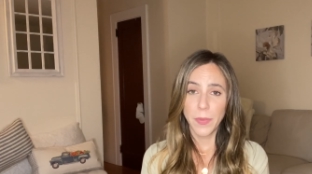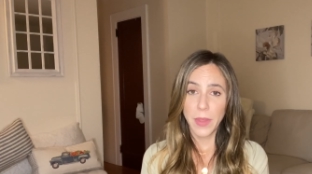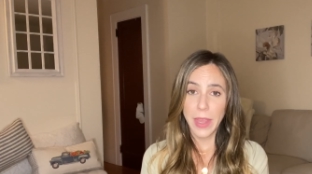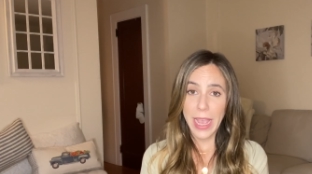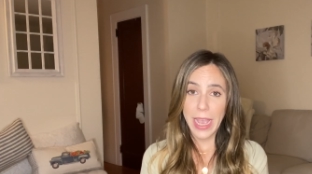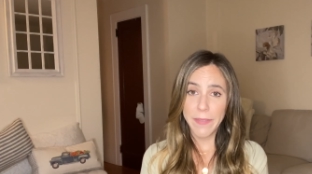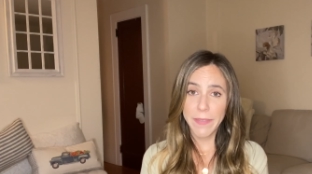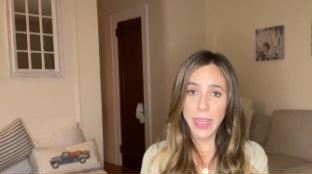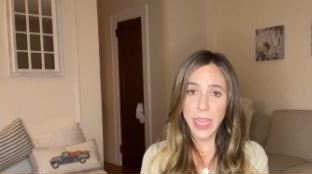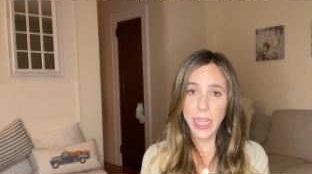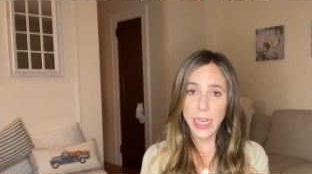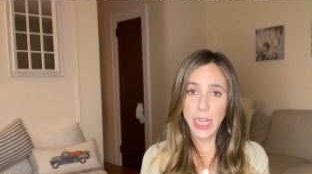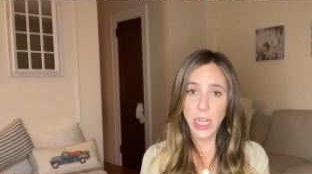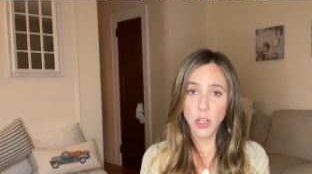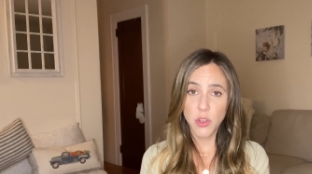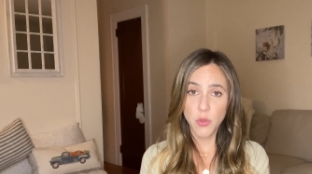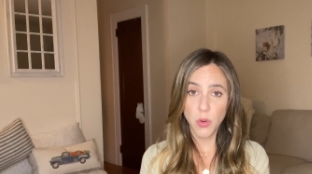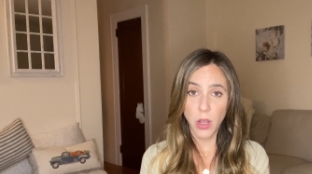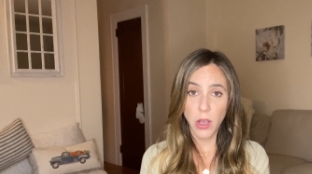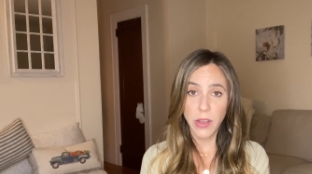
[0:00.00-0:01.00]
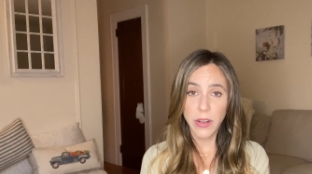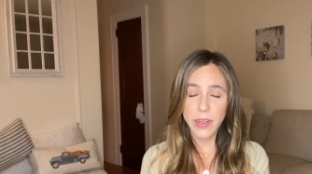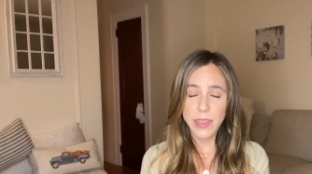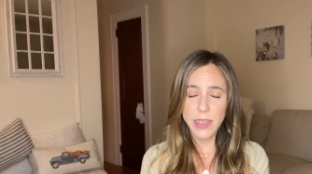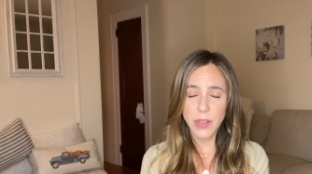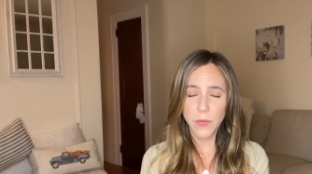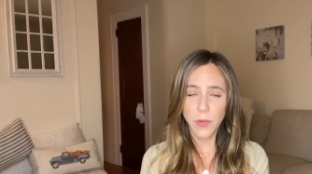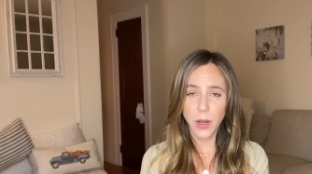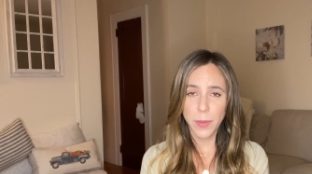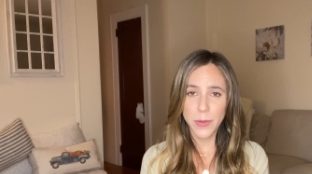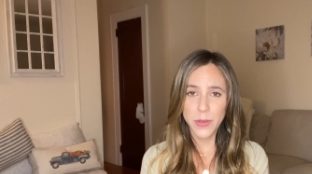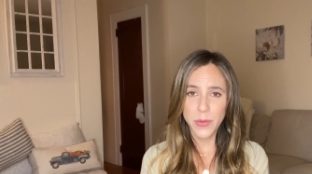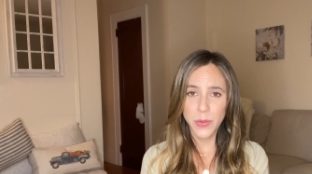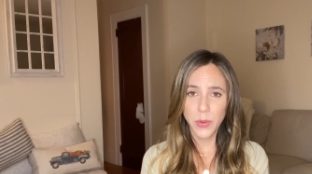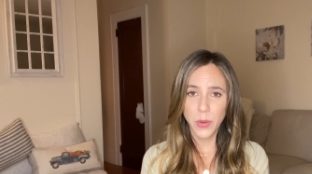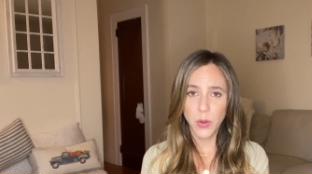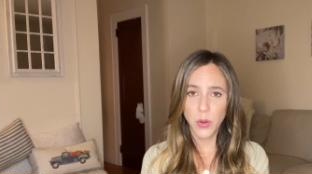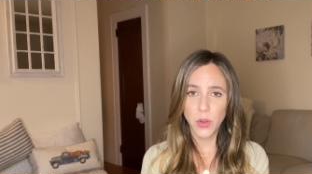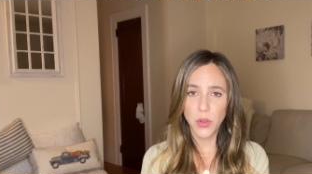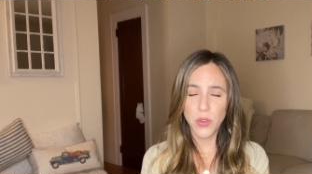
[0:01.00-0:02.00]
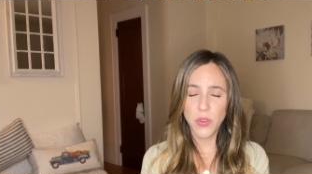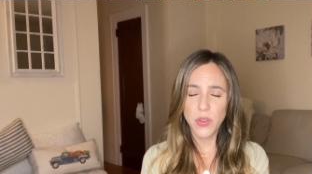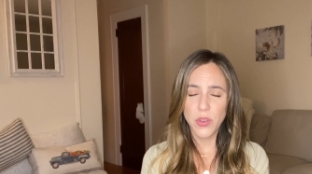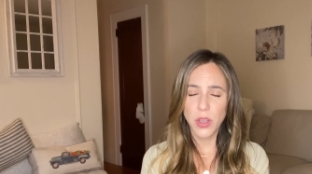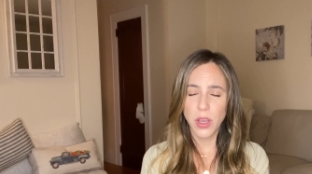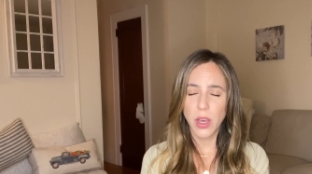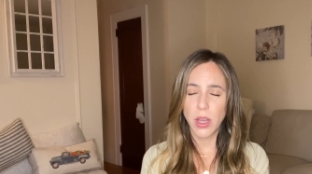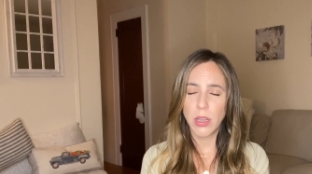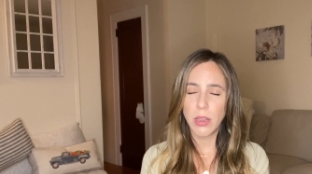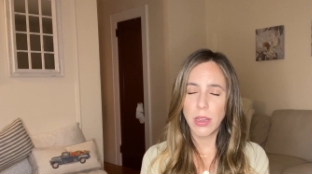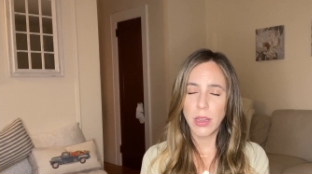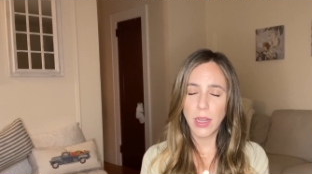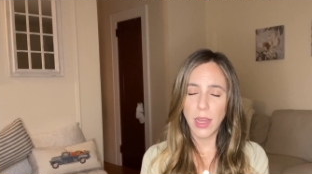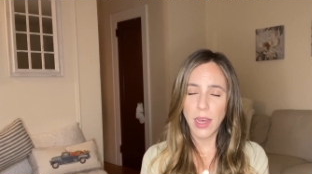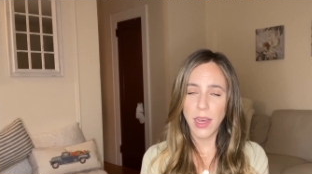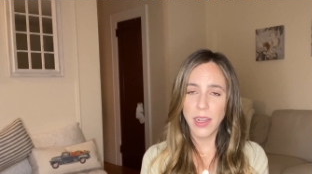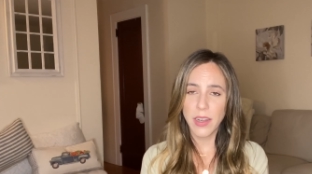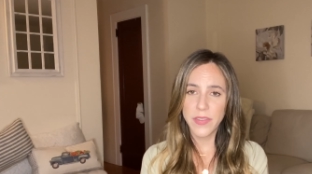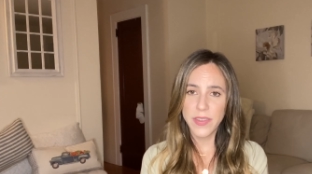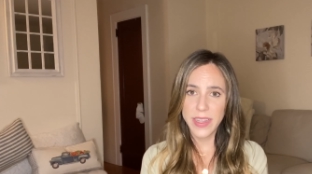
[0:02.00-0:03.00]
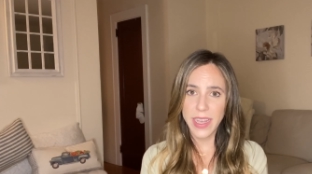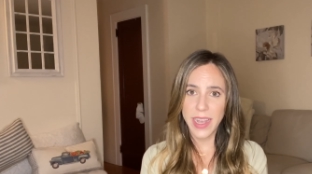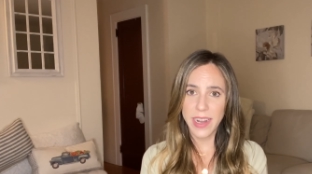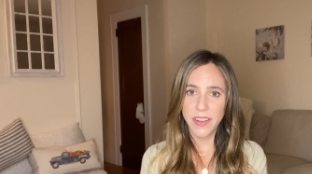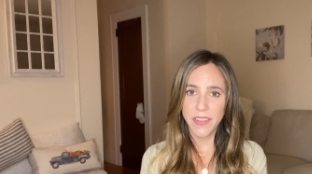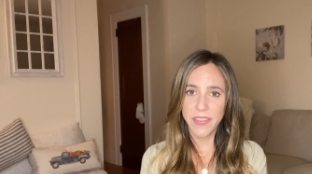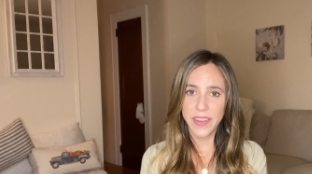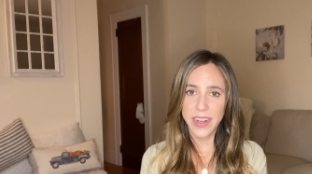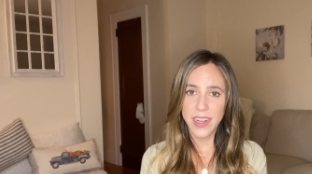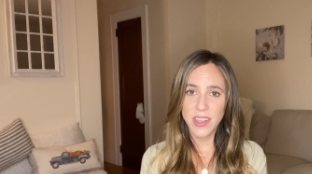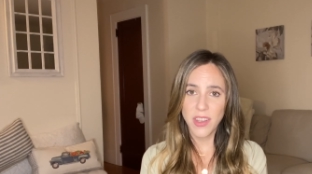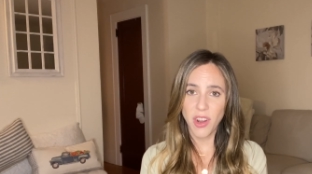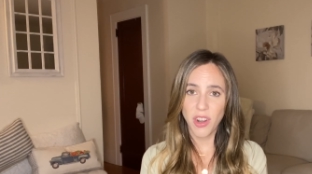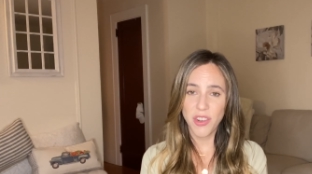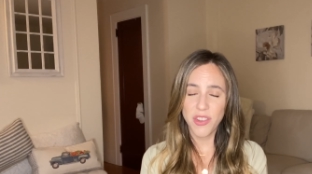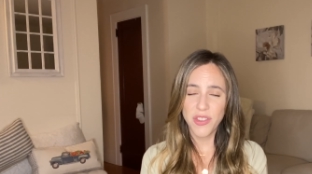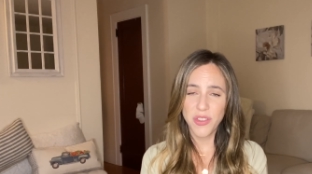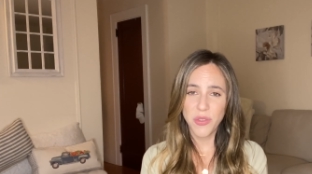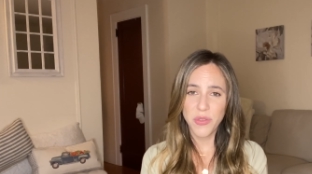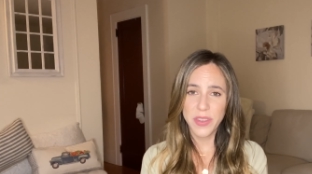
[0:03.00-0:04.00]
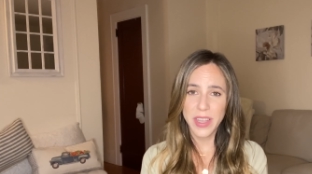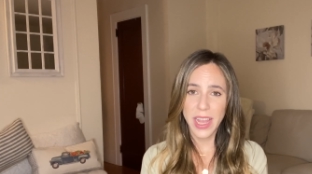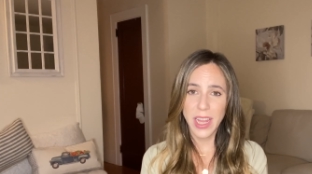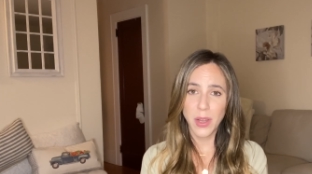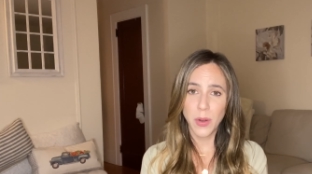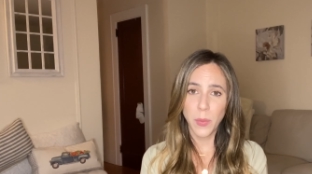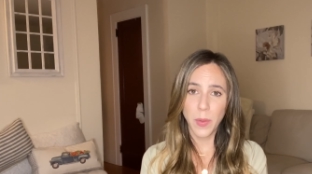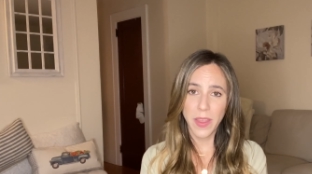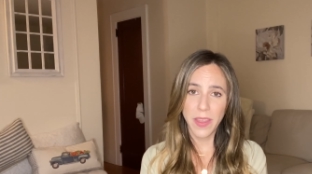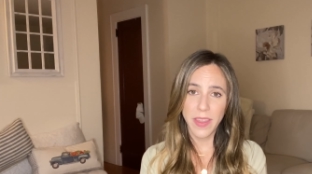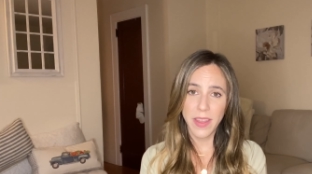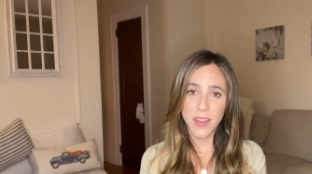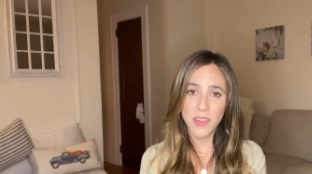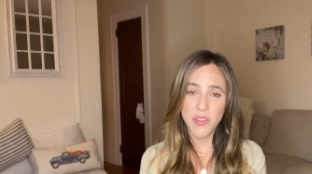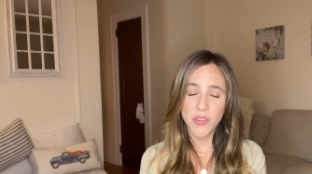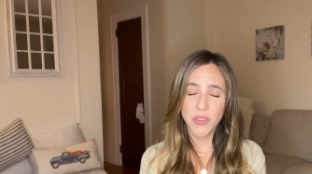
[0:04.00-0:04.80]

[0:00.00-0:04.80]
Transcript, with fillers: heavy hitting drugs and pharmaceuticals, a lot of side effects are associated with it.